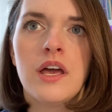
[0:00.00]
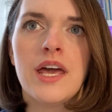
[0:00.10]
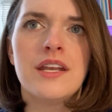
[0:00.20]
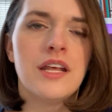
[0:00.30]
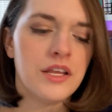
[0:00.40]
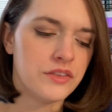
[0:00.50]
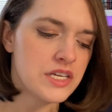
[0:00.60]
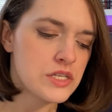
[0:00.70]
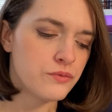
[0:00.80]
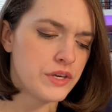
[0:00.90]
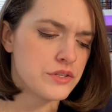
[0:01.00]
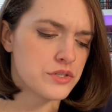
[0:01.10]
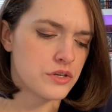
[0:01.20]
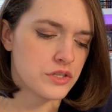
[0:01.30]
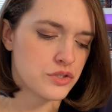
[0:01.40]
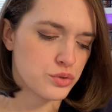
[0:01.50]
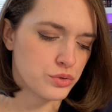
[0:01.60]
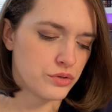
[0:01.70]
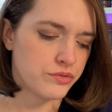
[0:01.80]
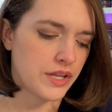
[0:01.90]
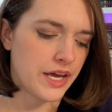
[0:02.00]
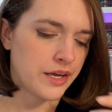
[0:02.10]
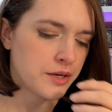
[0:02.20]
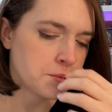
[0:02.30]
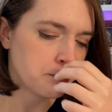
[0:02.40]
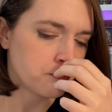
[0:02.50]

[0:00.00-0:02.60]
And these feats are sort of like,